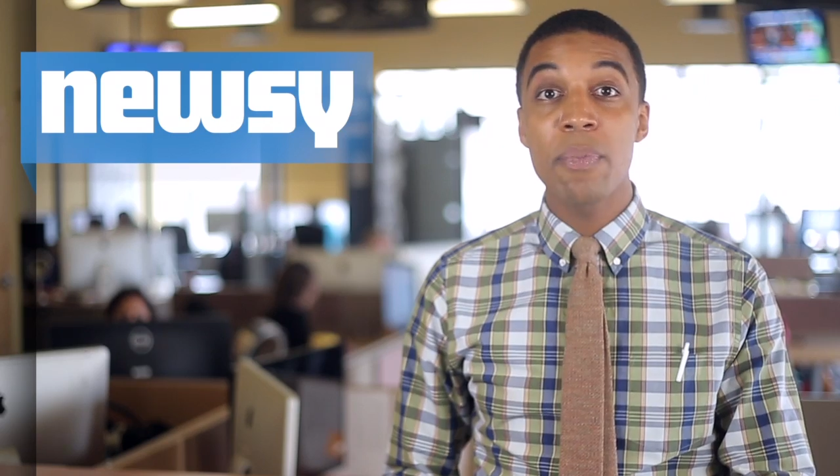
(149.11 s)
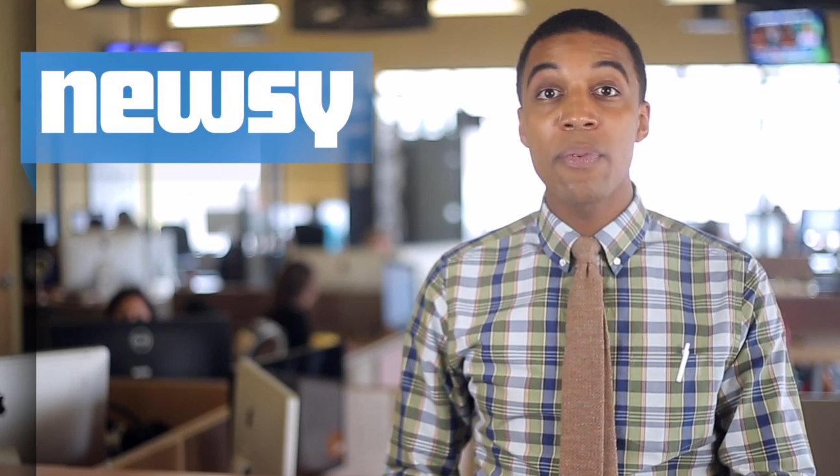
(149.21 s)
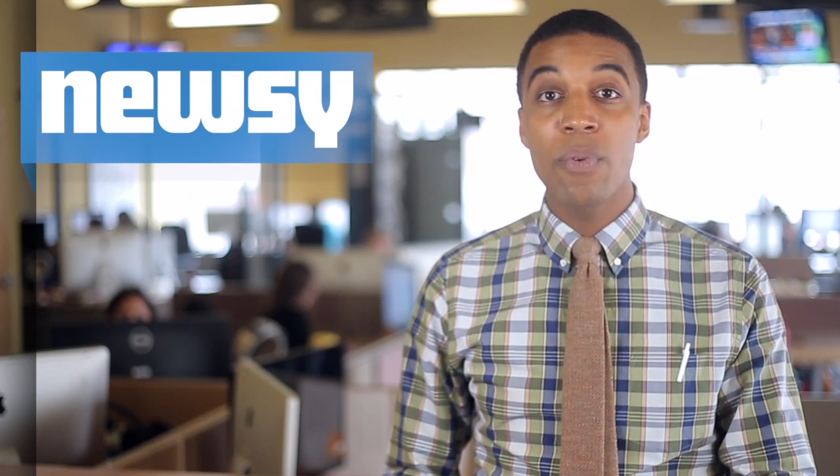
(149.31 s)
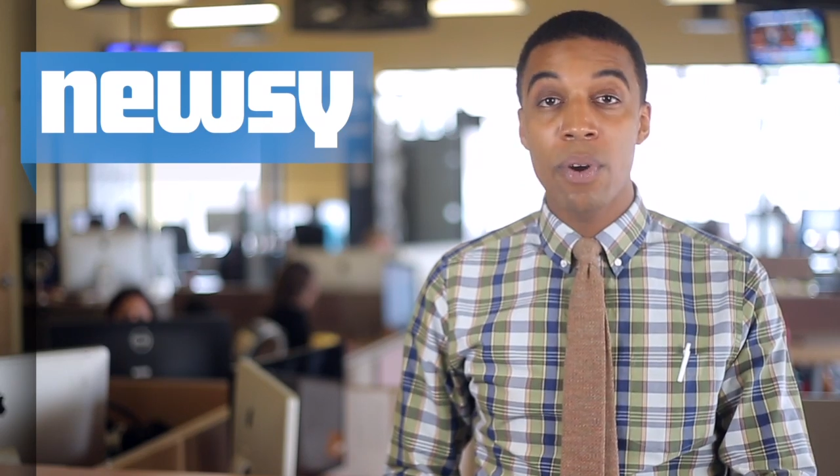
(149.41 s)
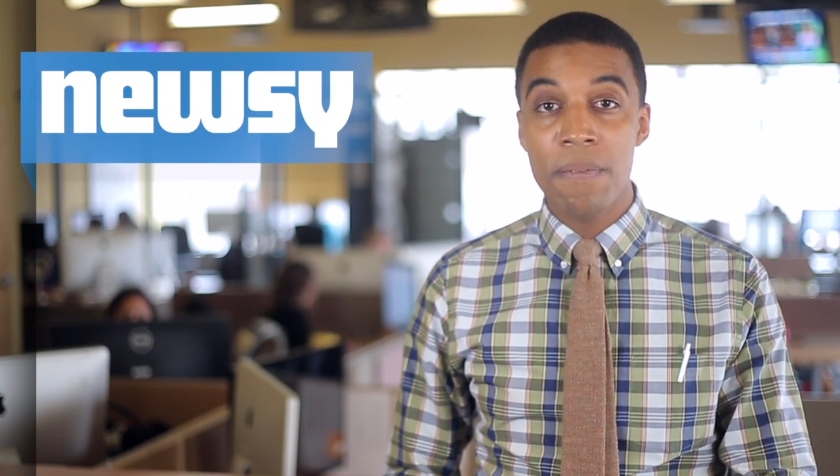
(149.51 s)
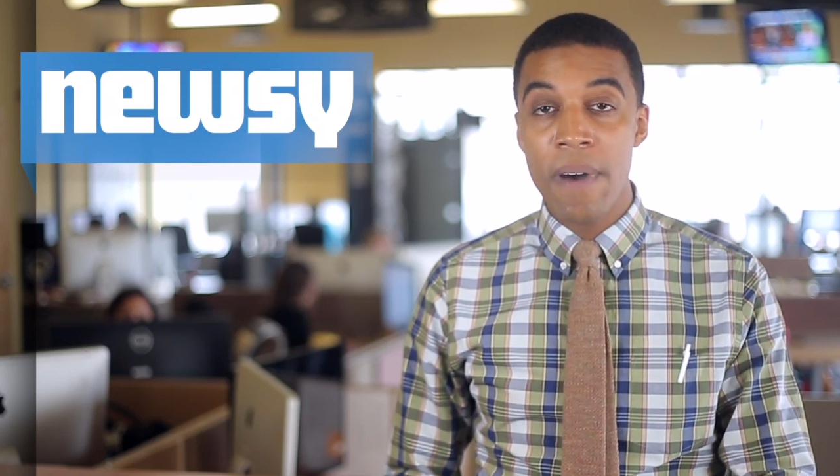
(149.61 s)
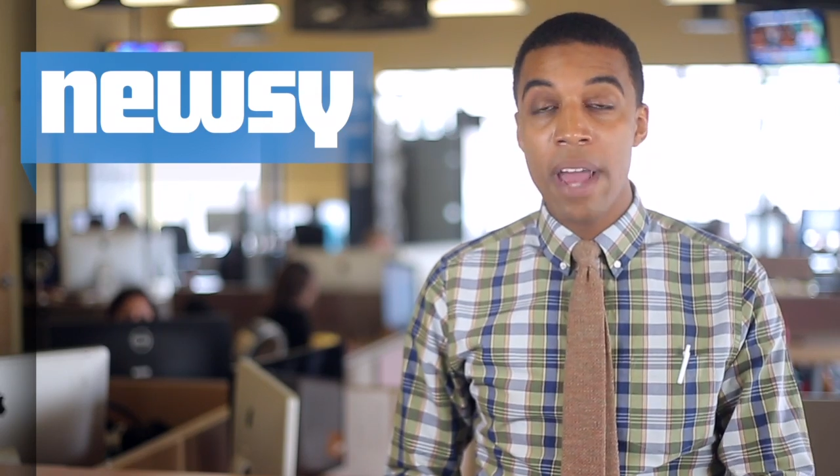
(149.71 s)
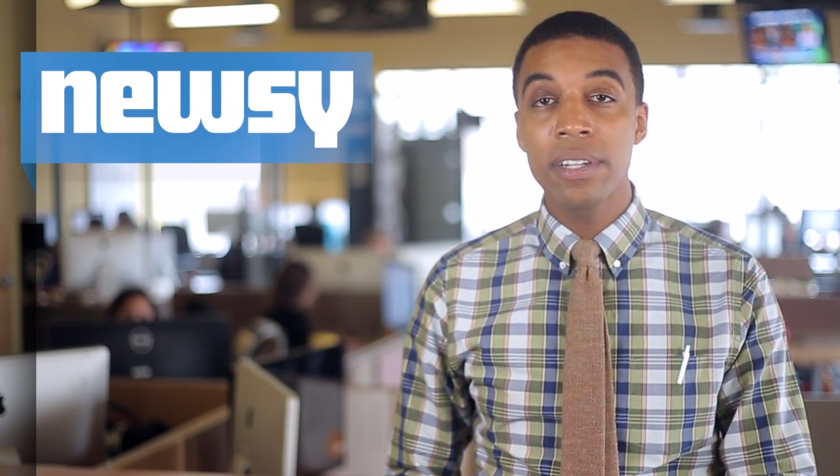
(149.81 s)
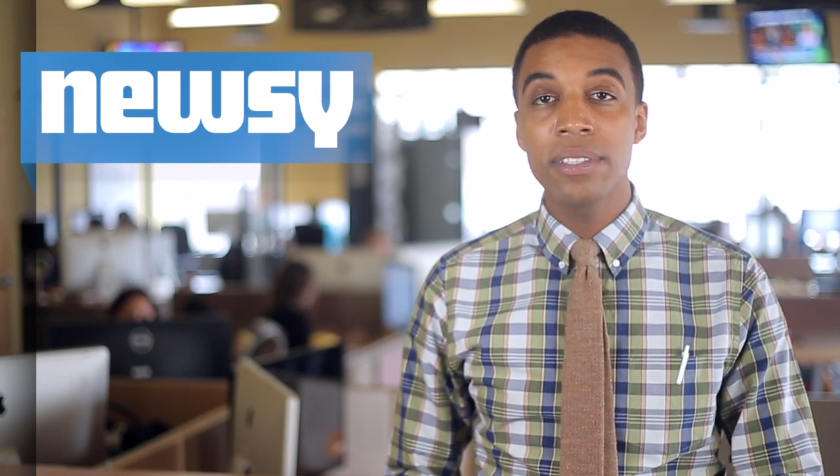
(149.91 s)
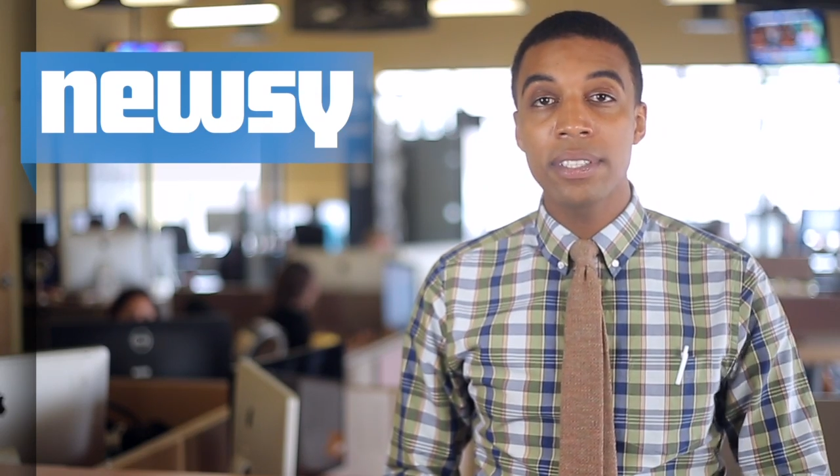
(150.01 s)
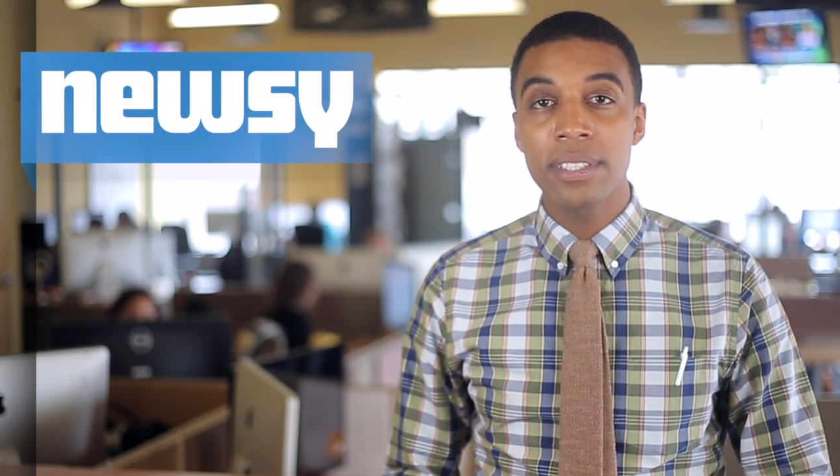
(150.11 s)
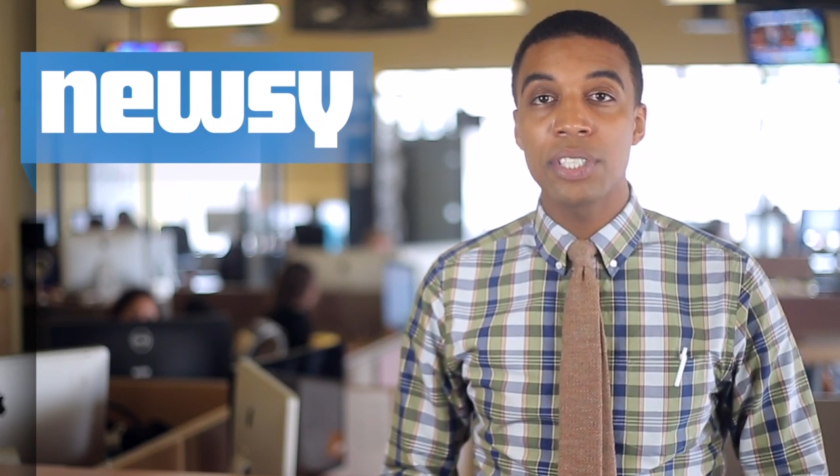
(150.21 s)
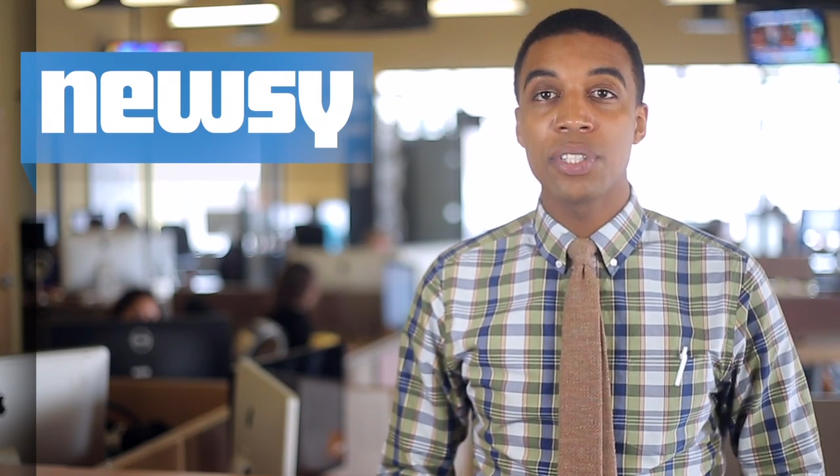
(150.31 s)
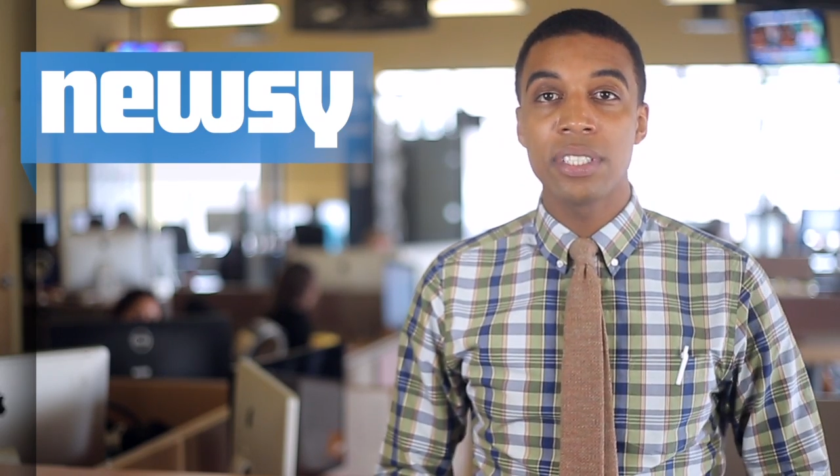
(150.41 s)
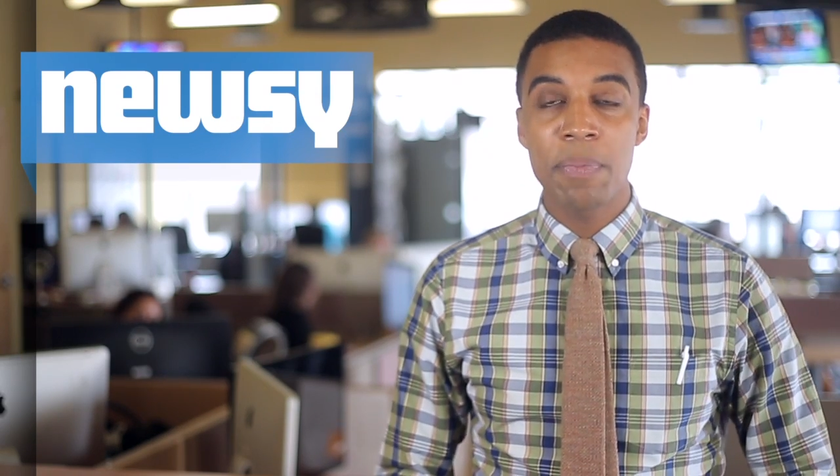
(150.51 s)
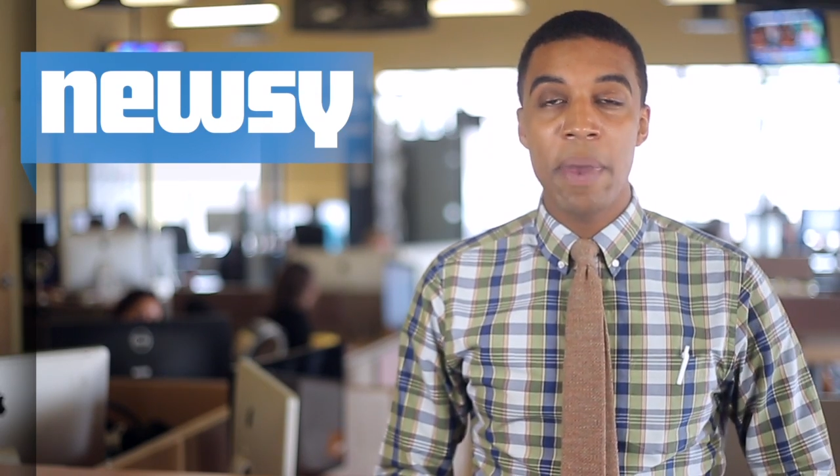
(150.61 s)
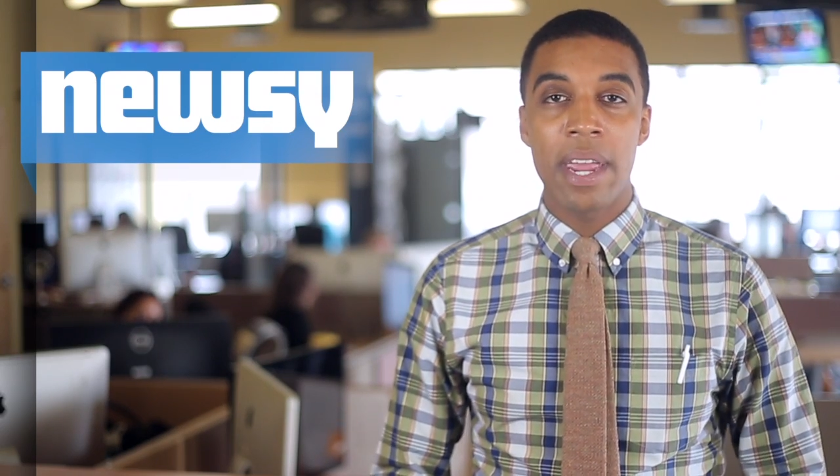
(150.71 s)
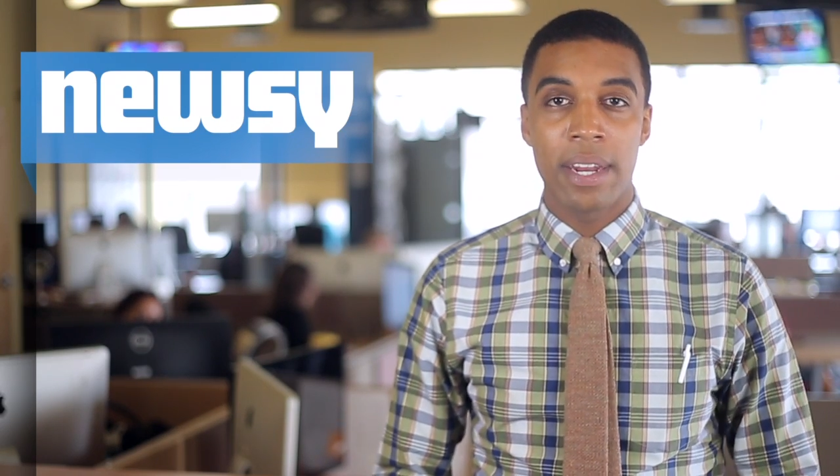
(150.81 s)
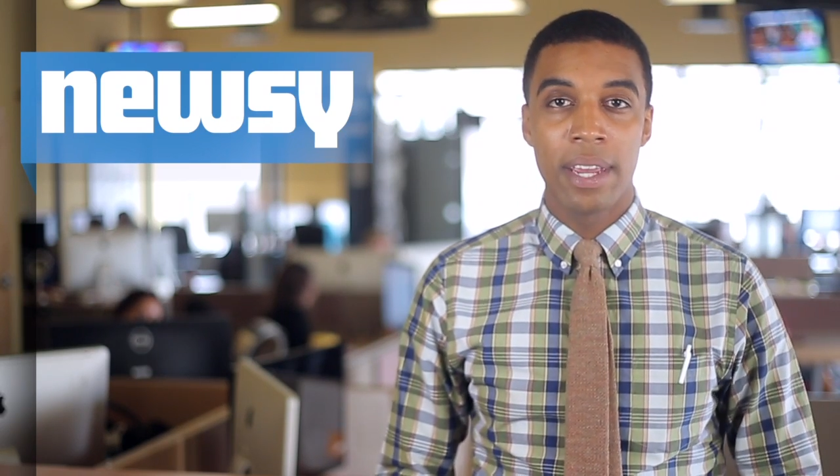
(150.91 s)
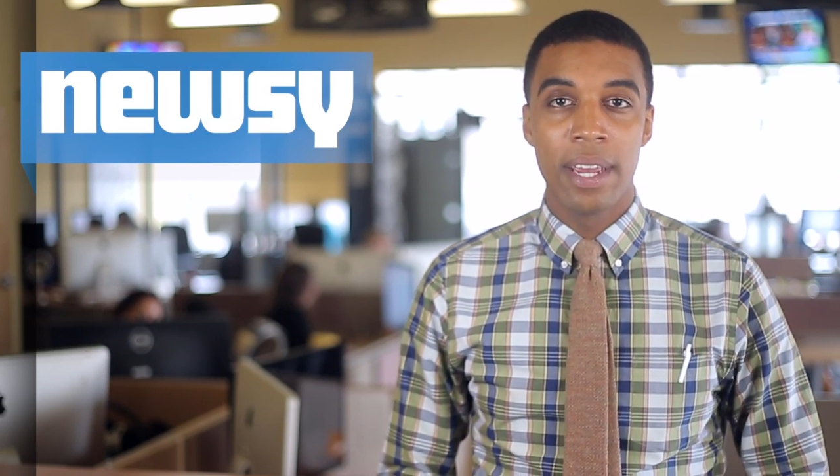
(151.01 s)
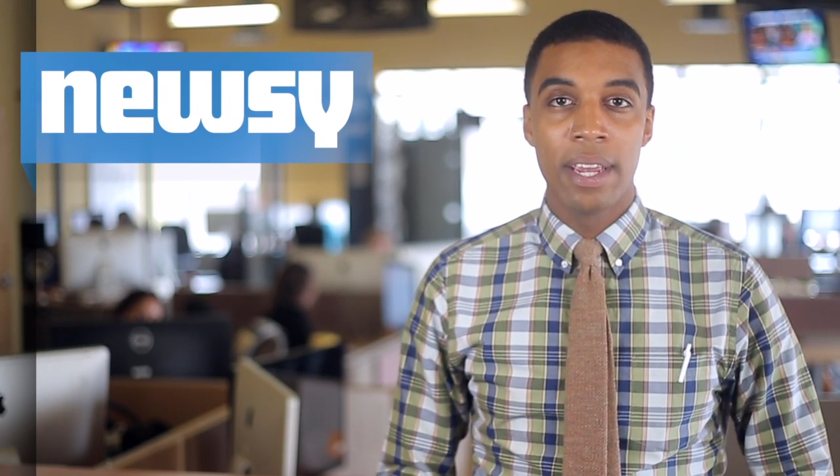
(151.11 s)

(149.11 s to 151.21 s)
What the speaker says: before a final decision is made.